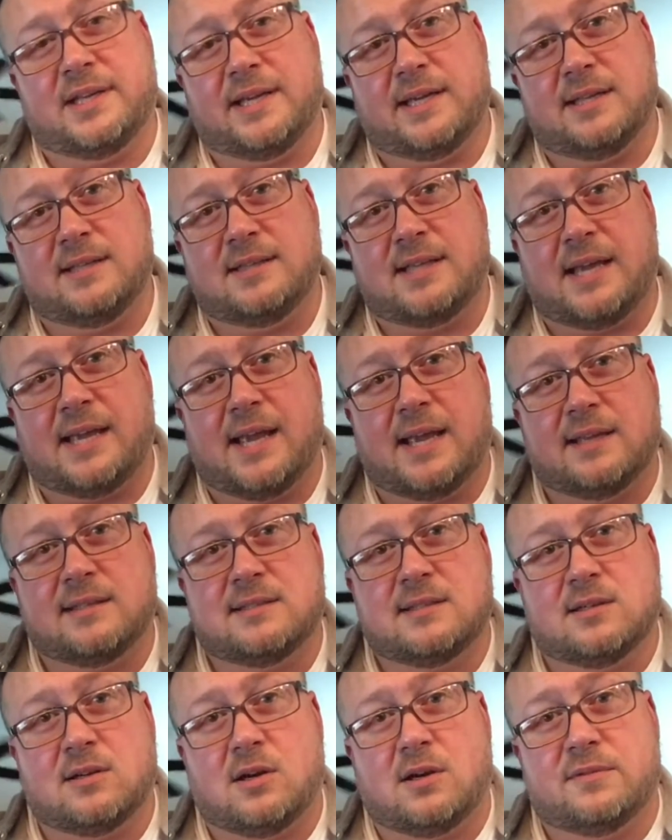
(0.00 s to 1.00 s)
they yanked
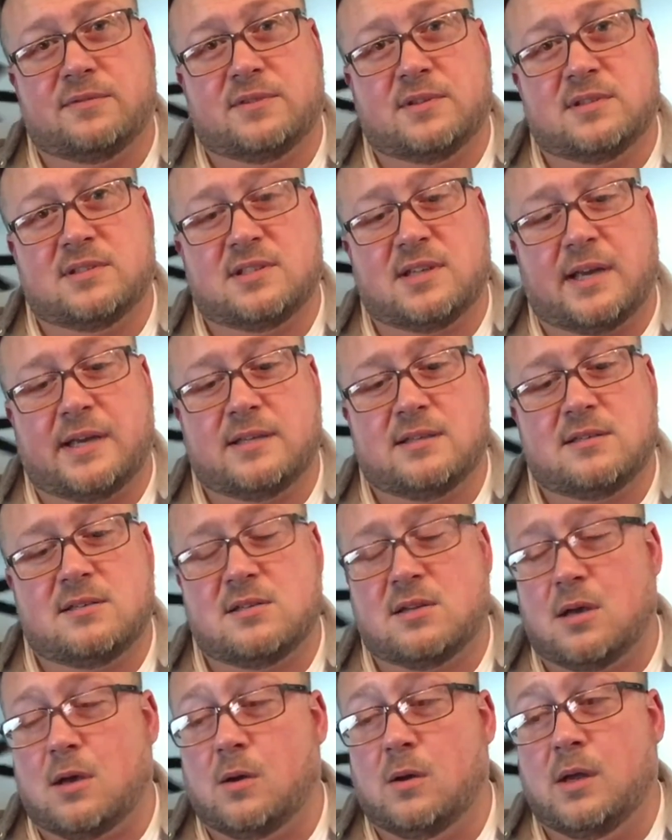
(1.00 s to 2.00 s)
it off the site.
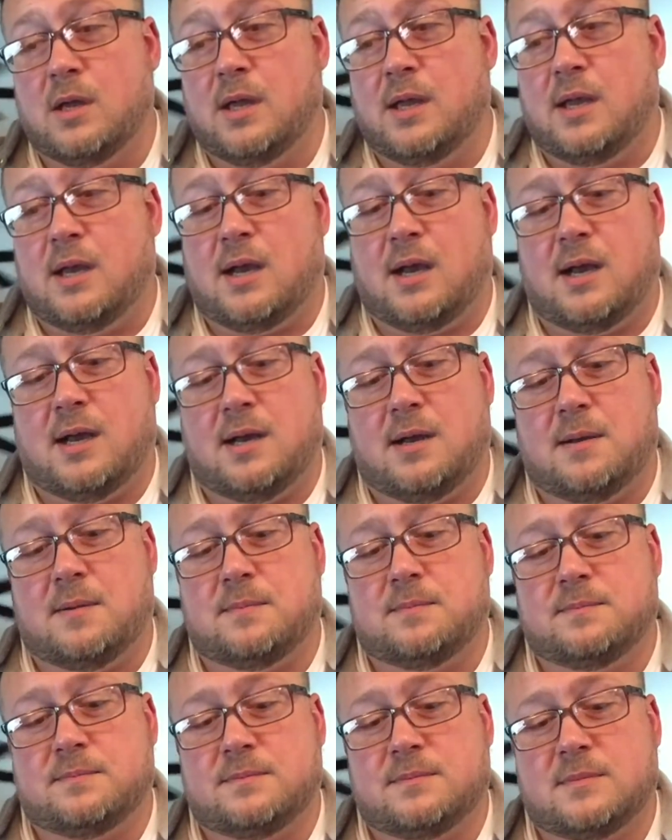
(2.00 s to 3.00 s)
So
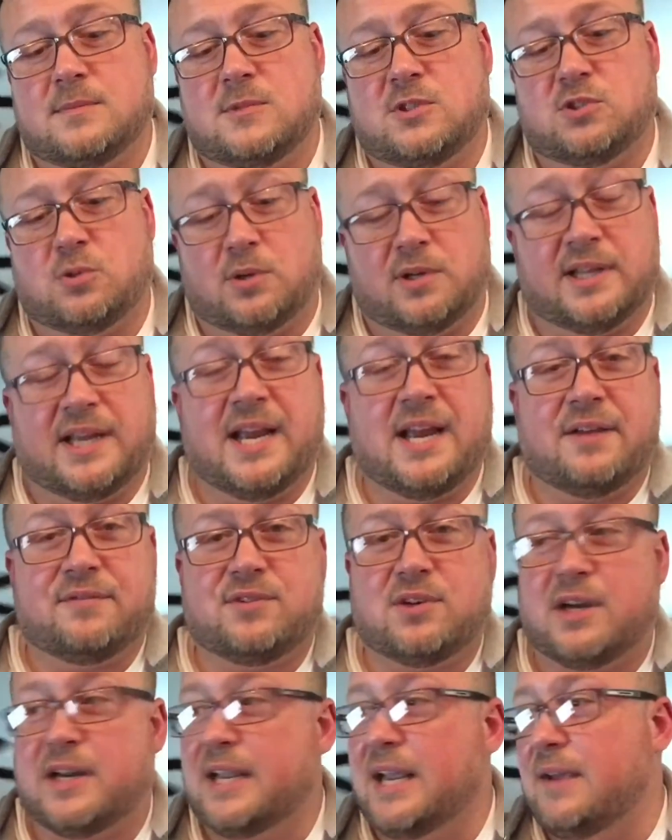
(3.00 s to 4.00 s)
shortly
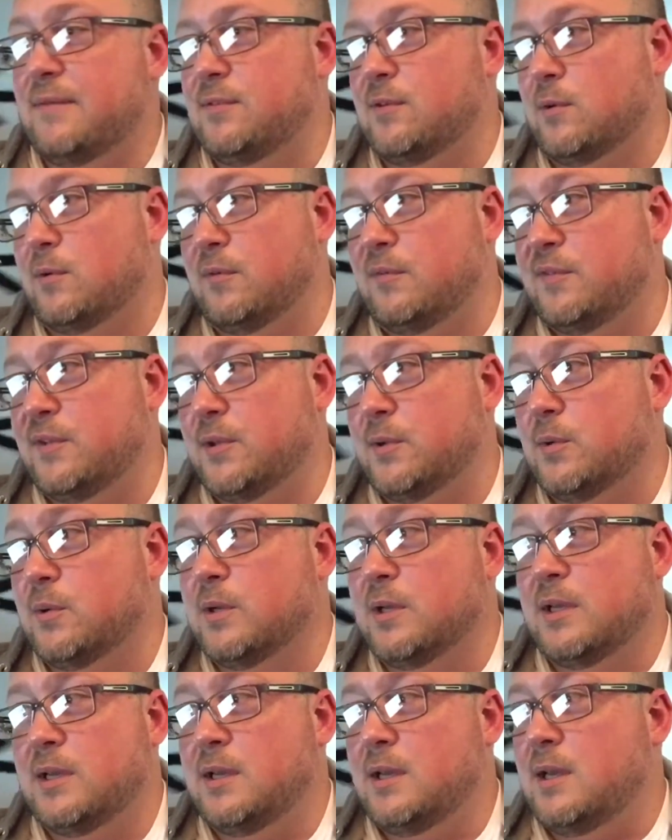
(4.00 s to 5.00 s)
after I gave the review,
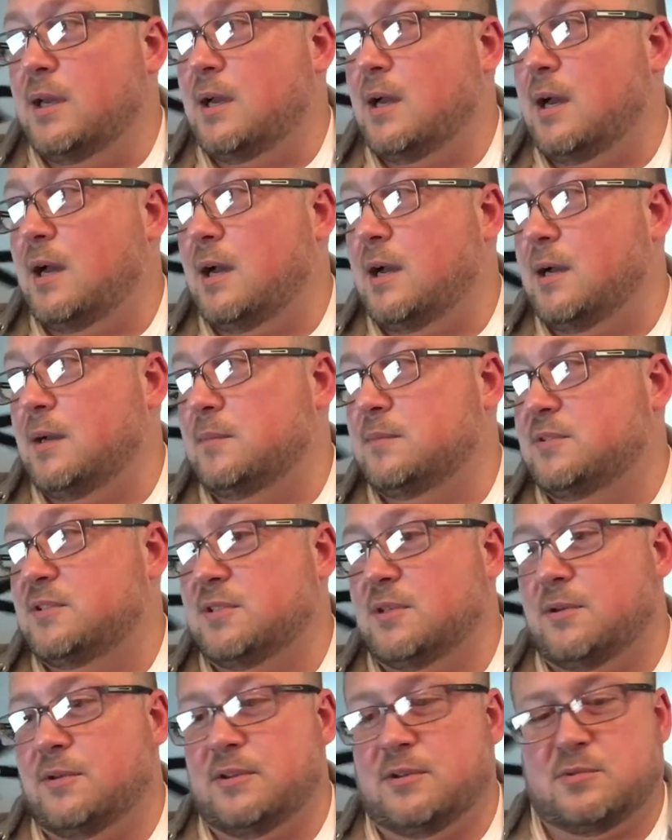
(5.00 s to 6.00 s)

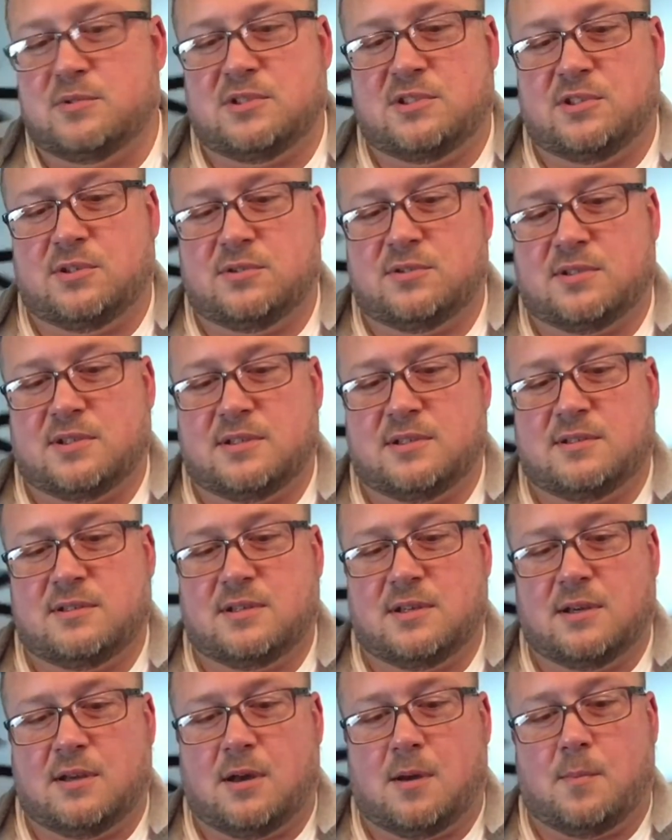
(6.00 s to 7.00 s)
so it was useless
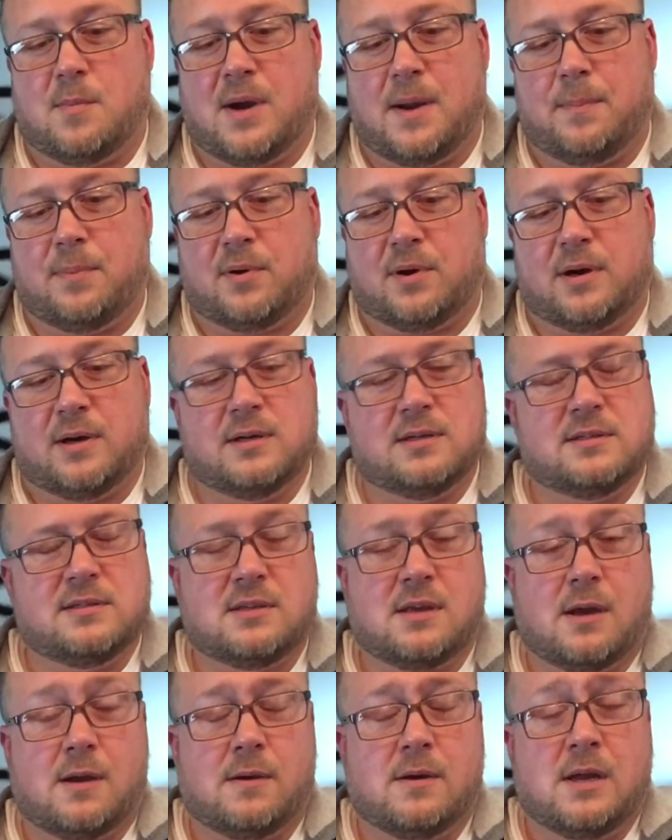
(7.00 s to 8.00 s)
on my part.
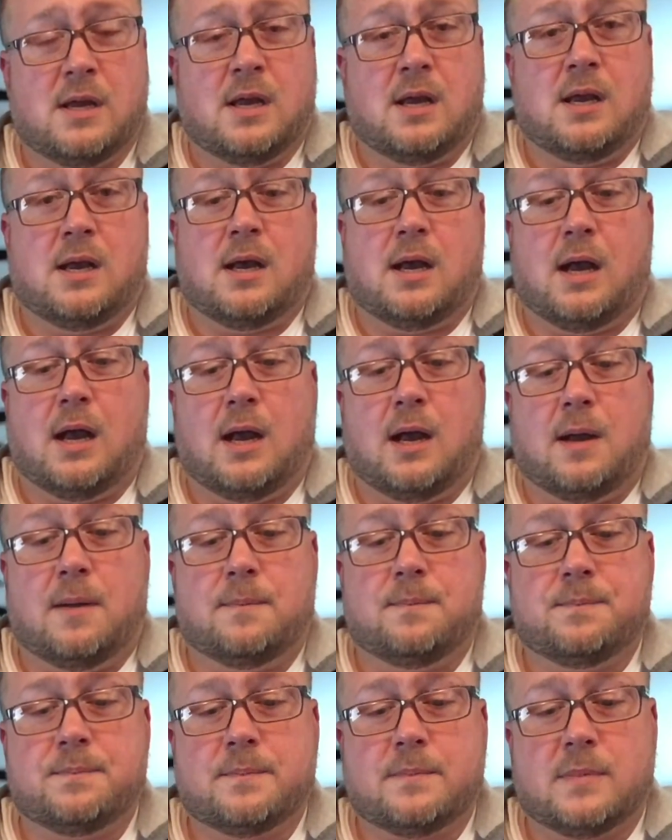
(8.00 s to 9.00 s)
So
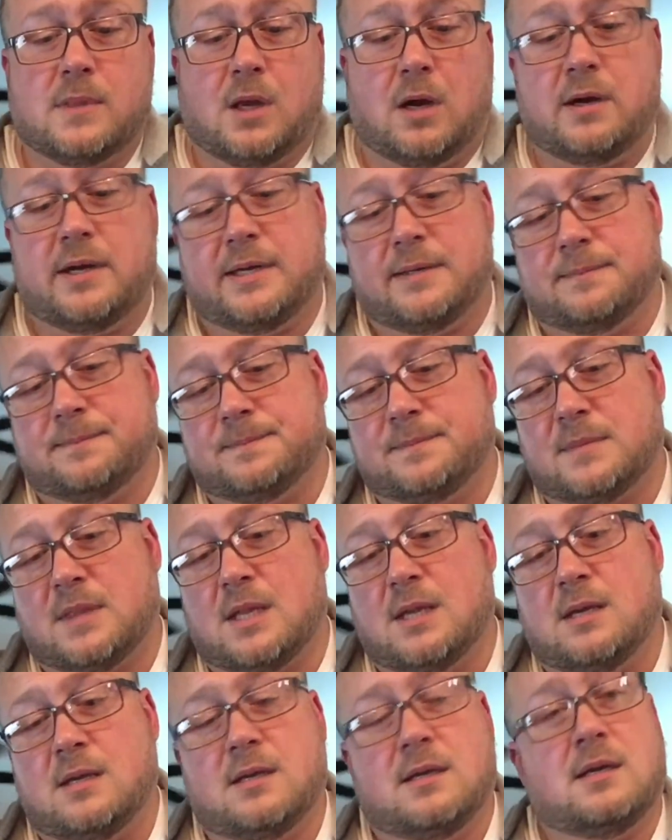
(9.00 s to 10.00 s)
all right,
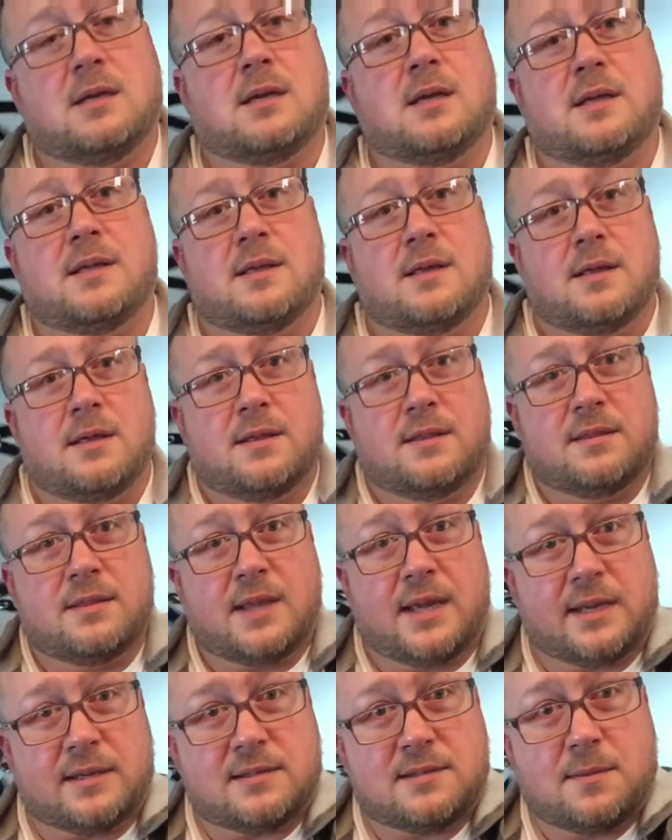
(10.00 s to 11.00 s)

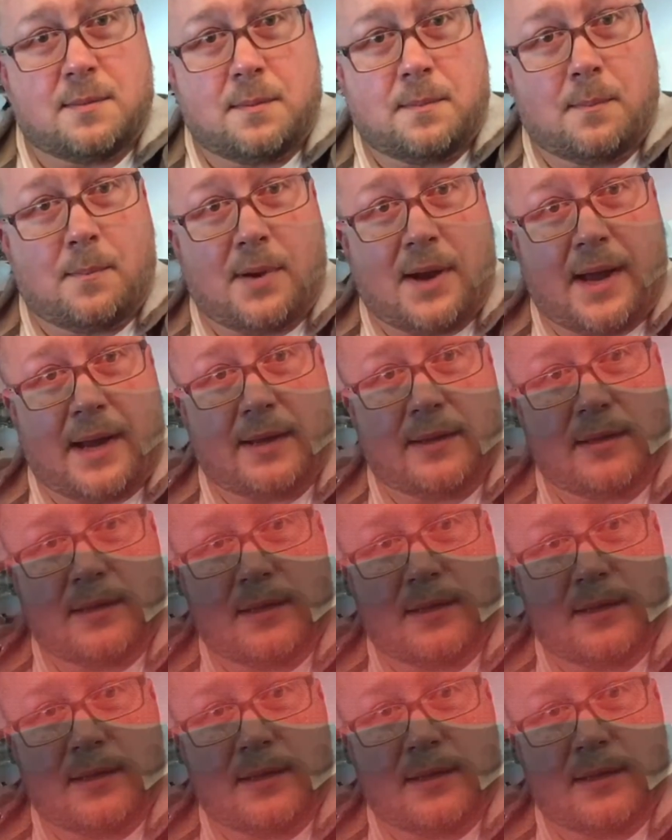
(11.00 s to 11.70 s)
thanks, bye.